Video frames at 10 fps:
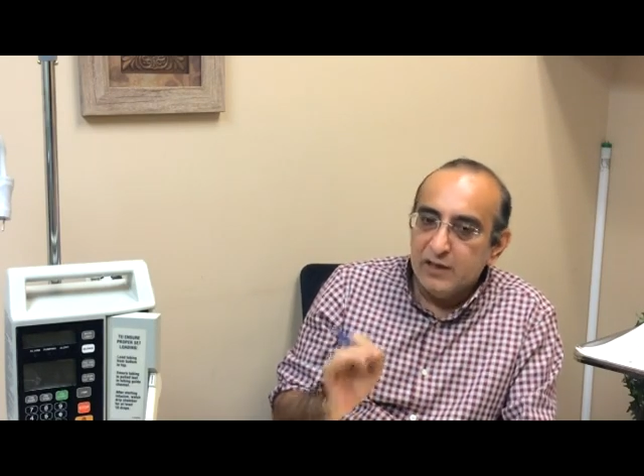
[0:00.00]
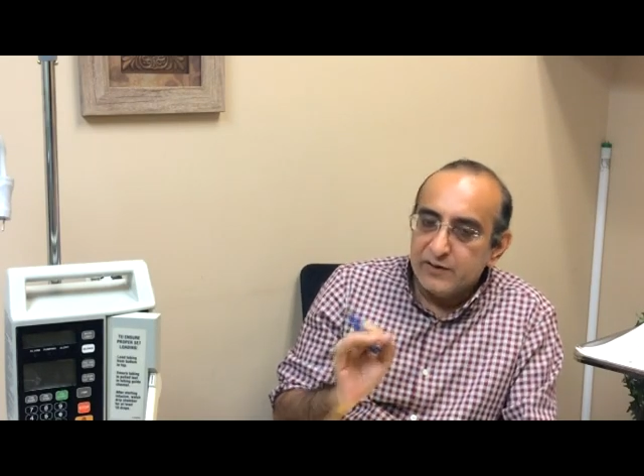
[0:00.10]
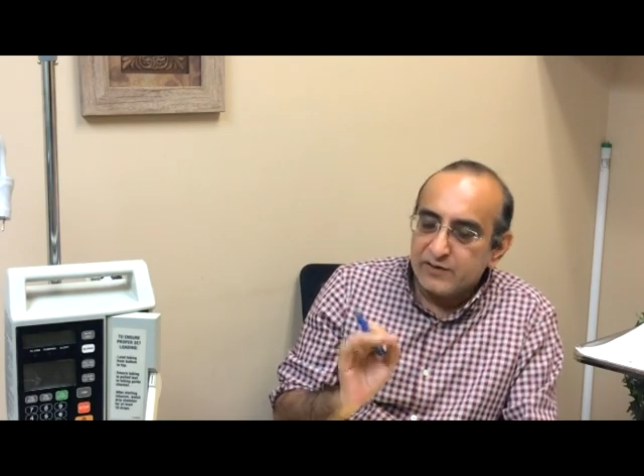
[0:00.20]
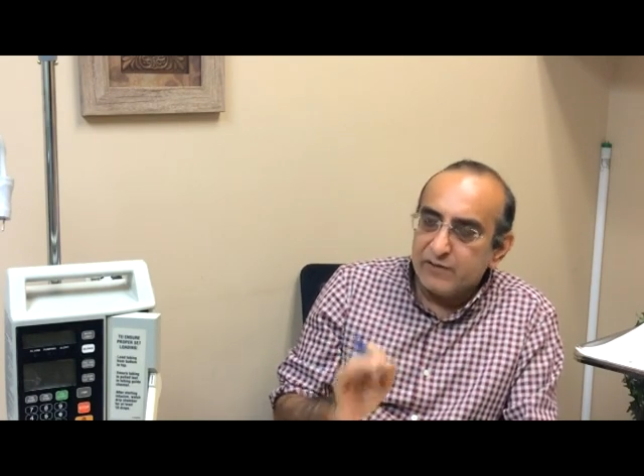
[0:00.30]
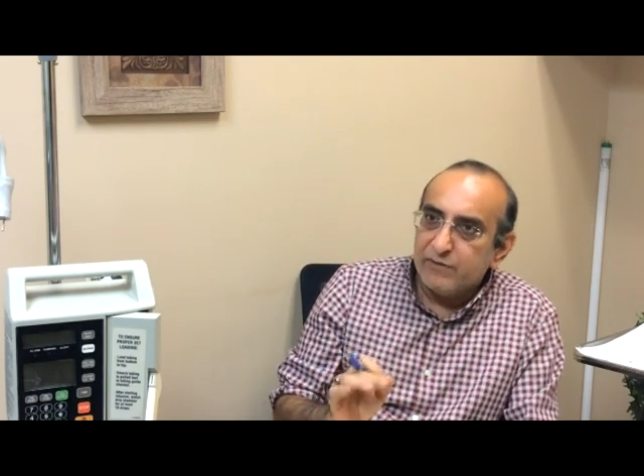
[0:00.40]

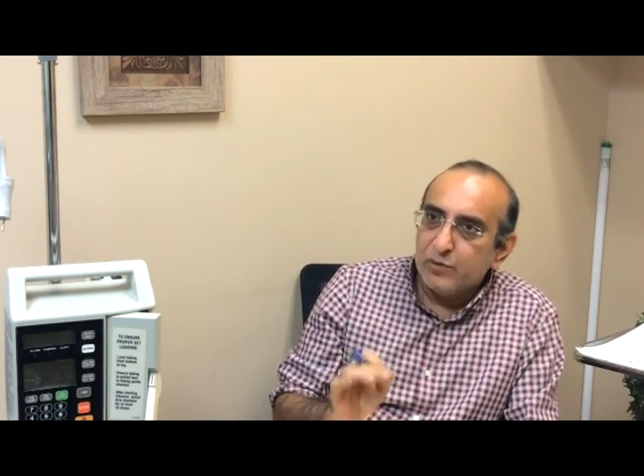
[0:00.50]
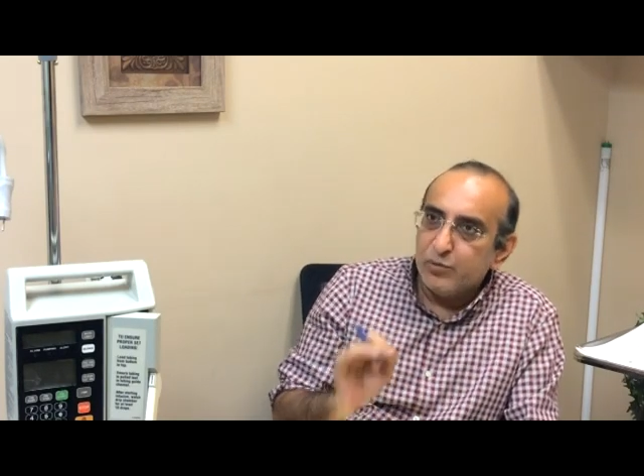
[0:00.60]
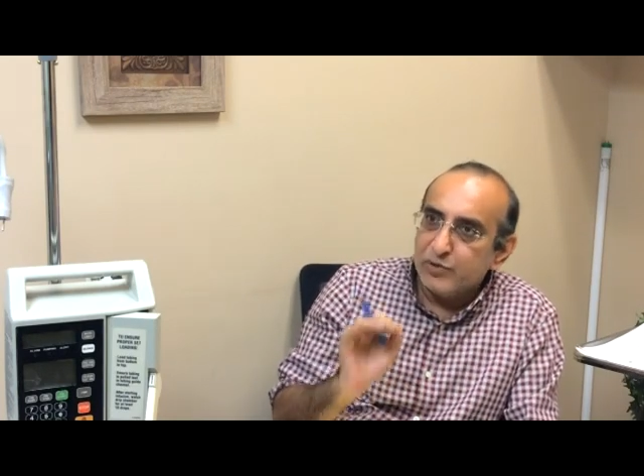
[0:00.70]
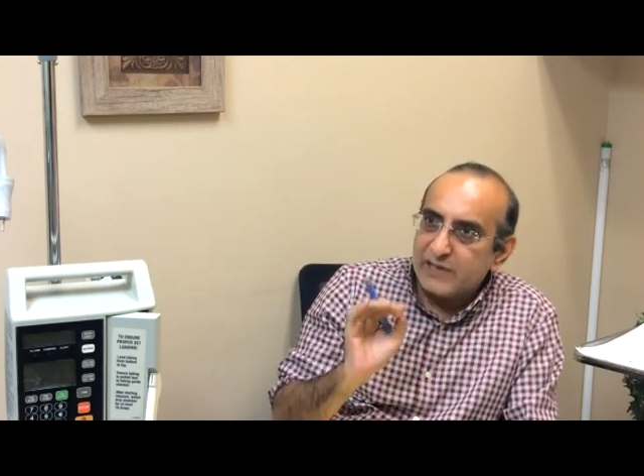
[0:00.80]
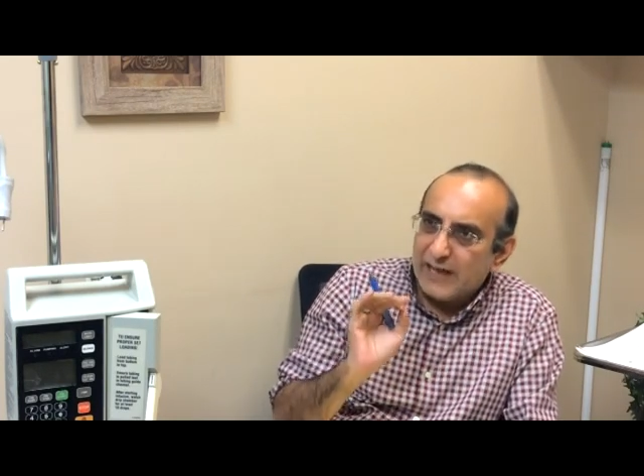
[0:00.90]
Someone
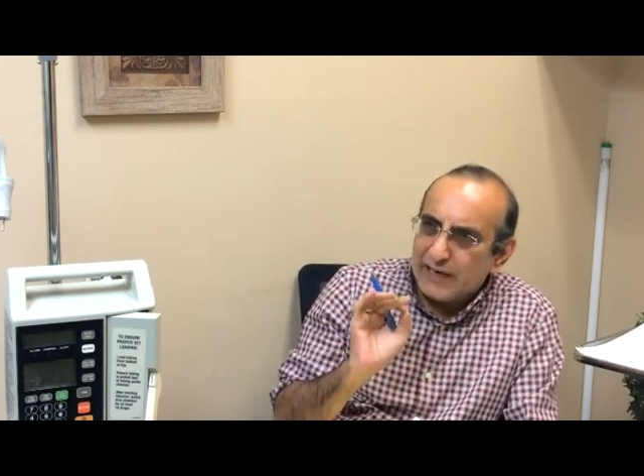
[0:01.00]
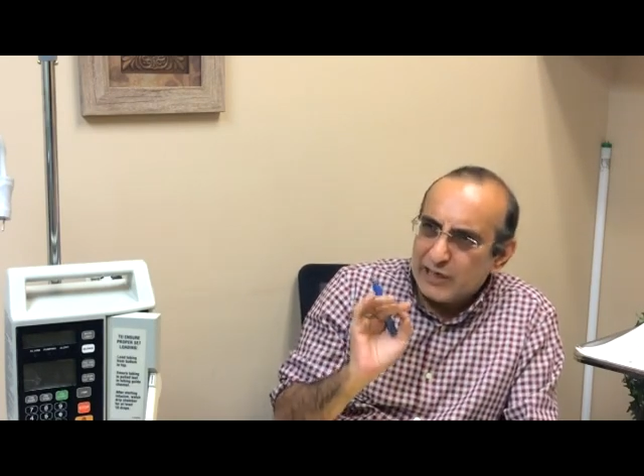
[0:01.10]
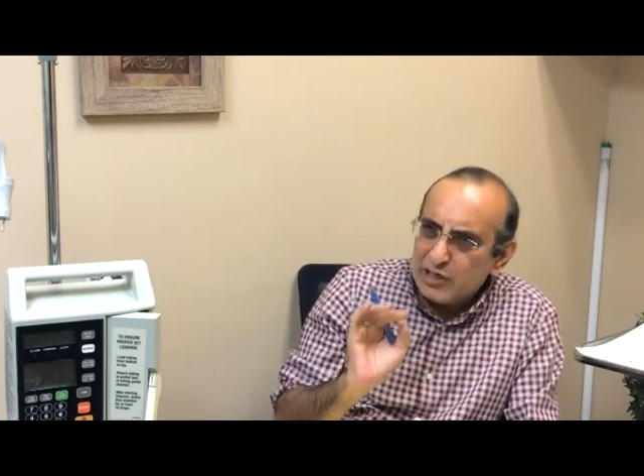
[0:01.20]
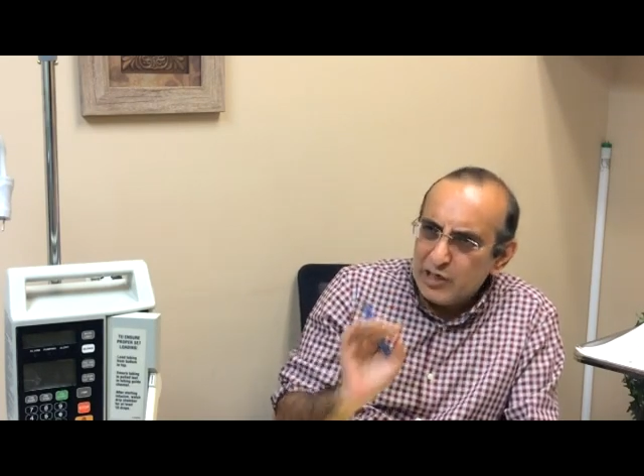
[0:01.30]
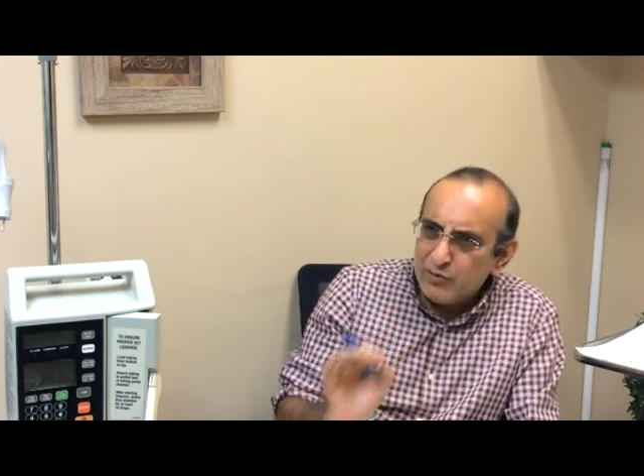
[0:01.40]
who is
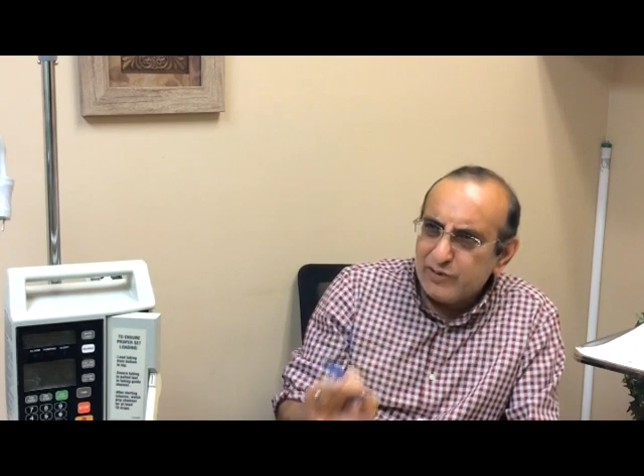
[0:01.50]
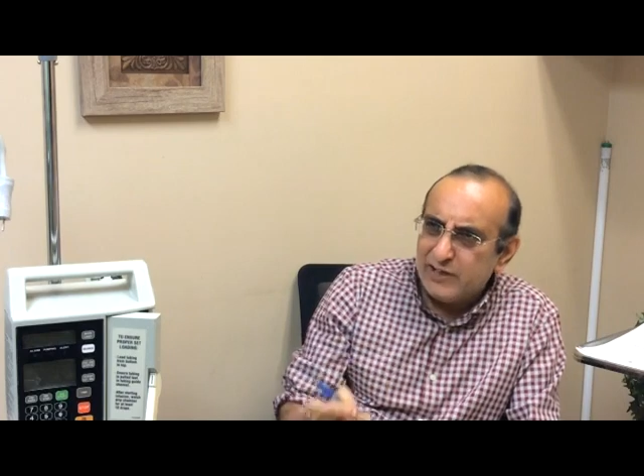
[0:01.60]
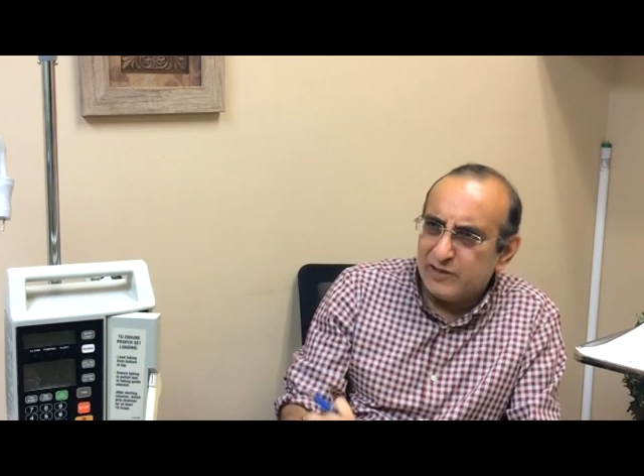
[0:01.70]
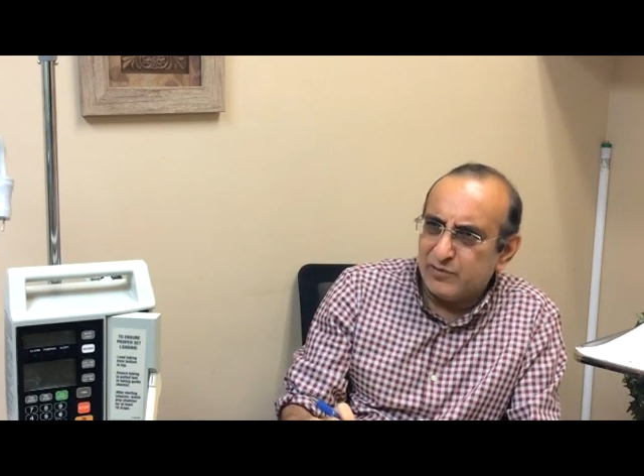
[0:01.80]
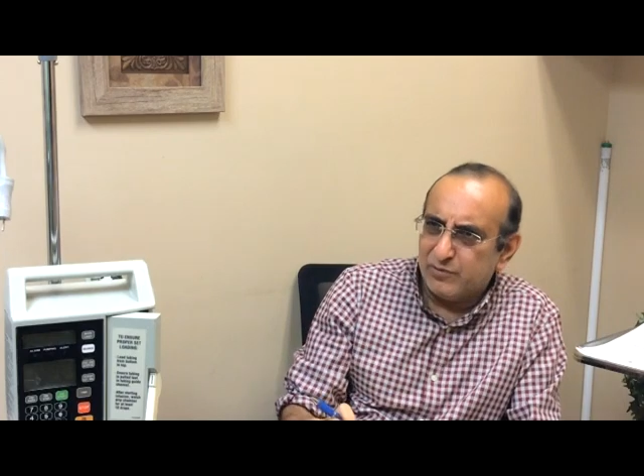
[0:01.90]
acutely
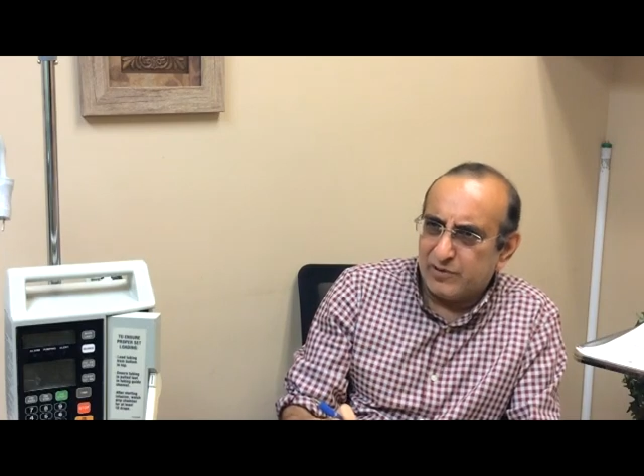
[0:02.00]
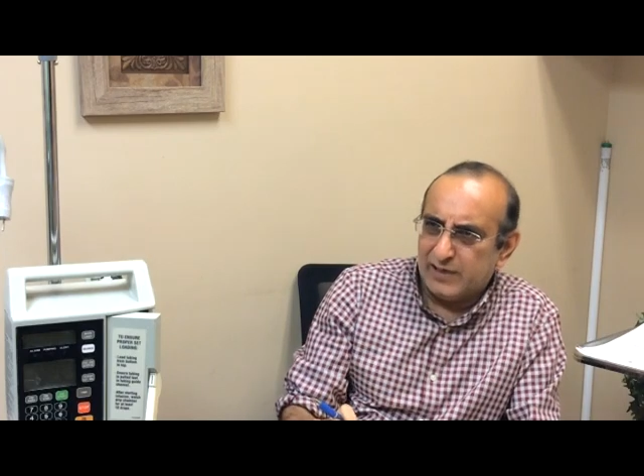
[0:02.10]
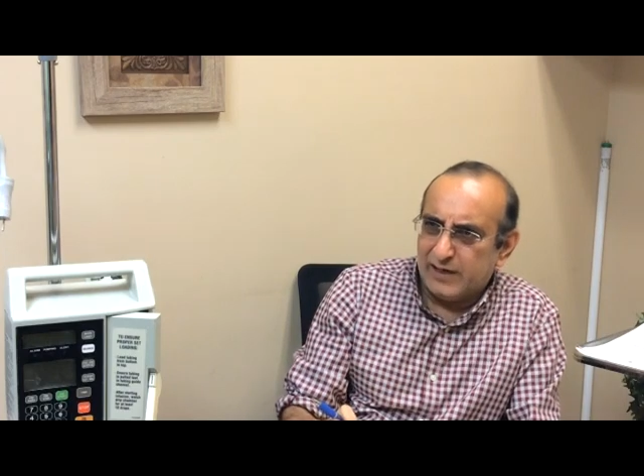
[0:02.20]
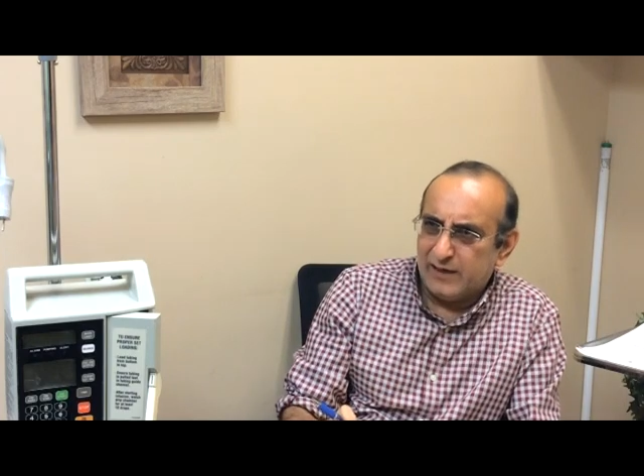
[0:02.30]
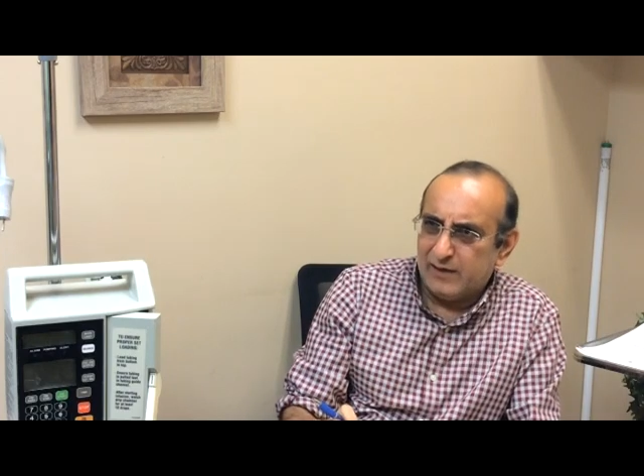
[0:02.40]

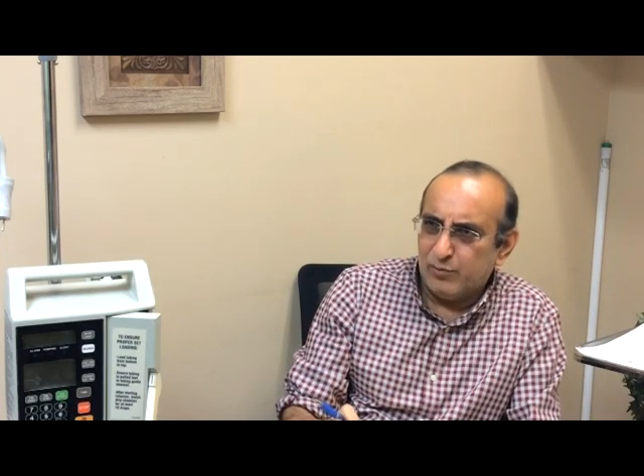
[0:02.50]
suicidal.